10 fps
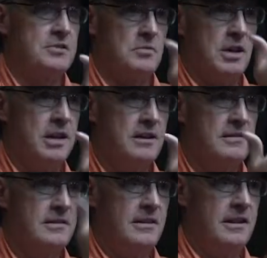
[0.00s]
this way,
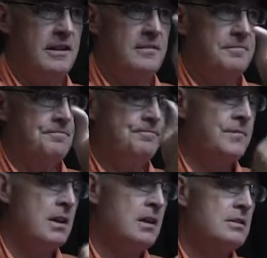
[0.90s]
okay?
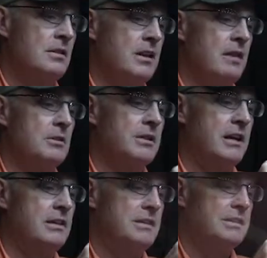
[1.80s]
So now we'll
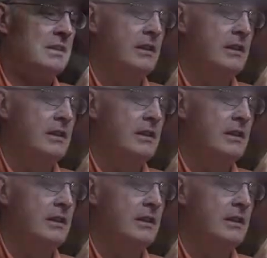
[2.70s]
take this